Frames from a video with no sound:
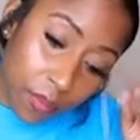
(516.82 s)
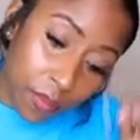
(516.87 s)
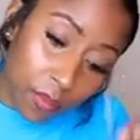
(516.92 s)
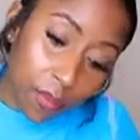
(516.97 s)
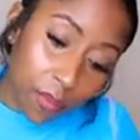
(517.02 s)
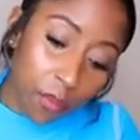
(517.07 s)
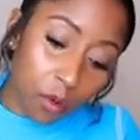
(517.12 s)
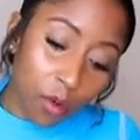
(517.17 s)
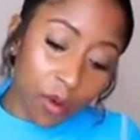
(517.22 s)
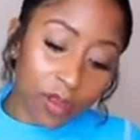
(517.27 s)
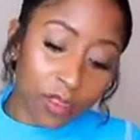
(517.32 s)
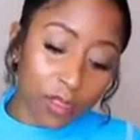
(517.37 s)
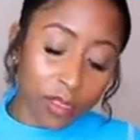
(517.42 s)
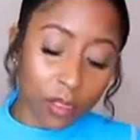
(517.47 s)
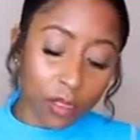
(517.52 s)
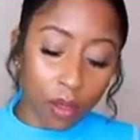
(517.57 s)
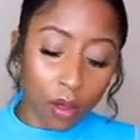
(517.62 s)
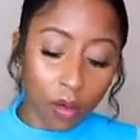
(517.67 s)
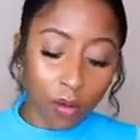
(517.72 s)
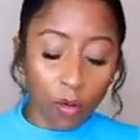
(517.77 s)
more
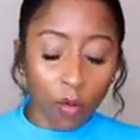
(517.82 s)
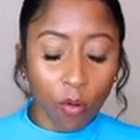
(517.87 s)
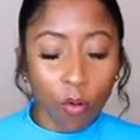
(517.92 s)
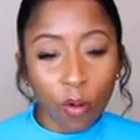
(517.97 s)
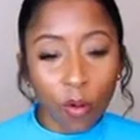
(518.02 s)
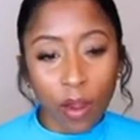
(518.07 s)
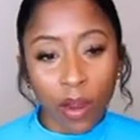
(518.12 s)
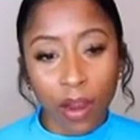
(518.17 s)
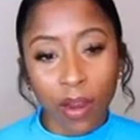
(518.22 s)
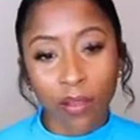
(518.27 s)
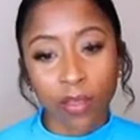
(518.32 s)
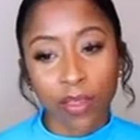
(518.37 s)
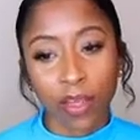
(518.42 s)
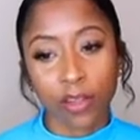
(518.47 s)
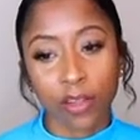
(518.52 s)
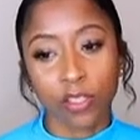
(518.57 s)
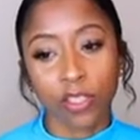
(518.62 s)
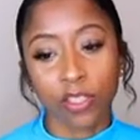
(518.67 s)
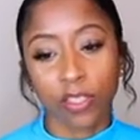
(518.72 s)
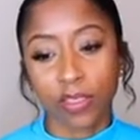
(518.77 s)
so, or
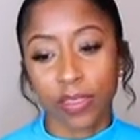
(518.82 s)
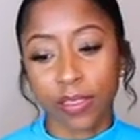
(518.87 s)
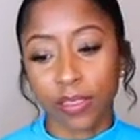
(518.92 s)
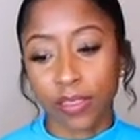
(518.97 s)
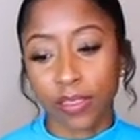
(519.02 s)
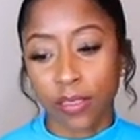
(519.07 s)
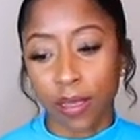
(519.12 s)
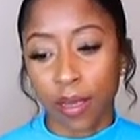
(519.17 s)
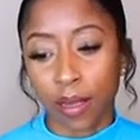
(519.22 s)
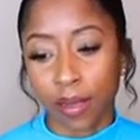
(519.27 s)
they're just,